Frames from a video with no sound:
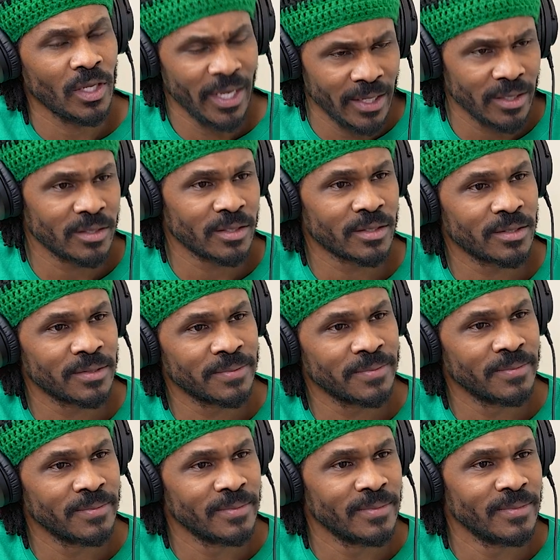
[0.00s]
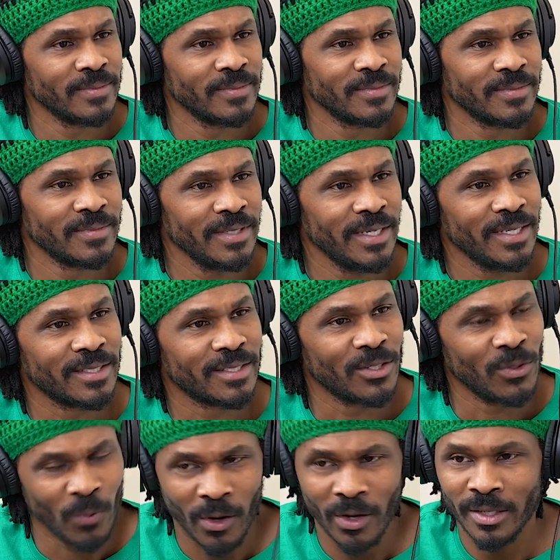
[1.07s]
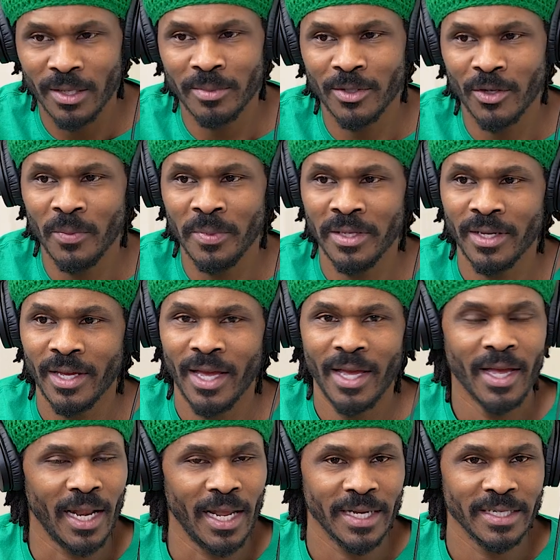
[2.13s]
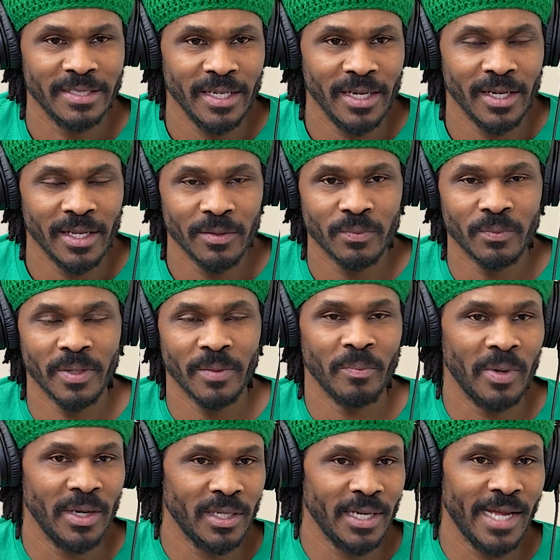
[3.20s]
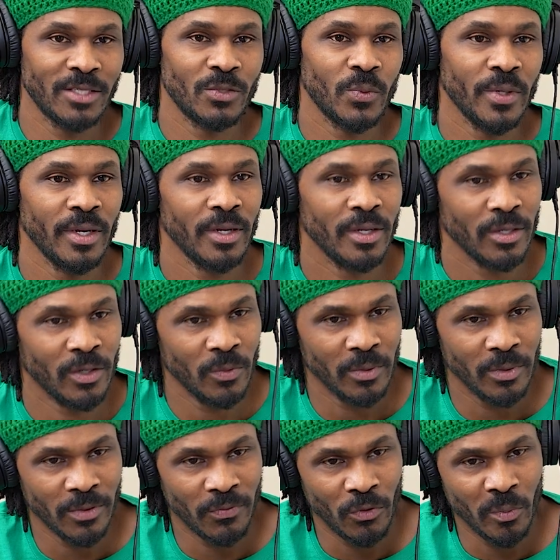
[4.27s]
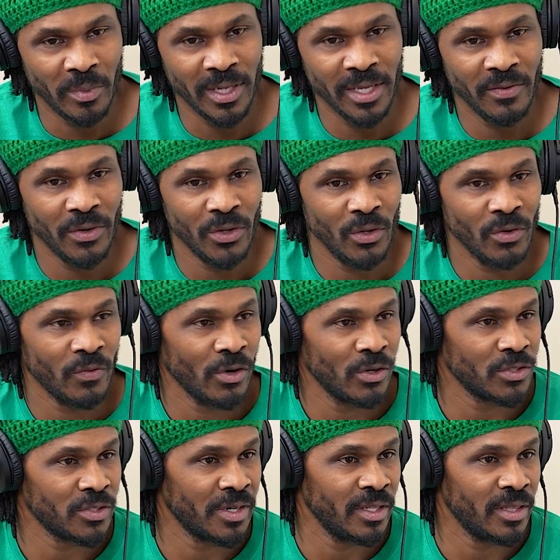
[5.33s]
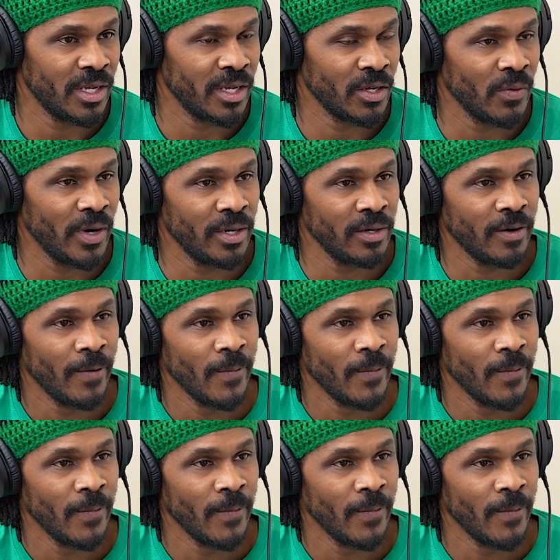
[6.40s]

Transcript: Yes. yes, you walked up to me. Like I said, it, but that's where you, if you believe in the universe or anything greater,